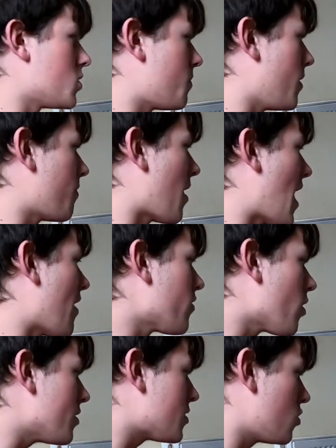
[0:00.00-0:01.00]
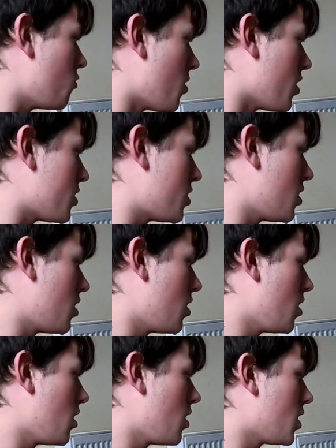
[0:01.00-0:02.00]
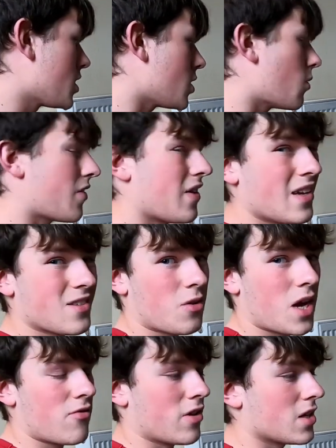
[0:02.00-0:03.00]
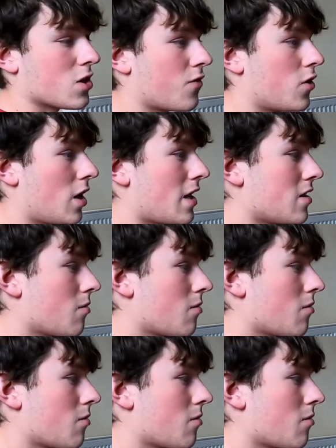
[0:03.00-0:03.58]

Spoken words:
speed, but I haven't noticed too much, so I think it's okay really. So if you're in the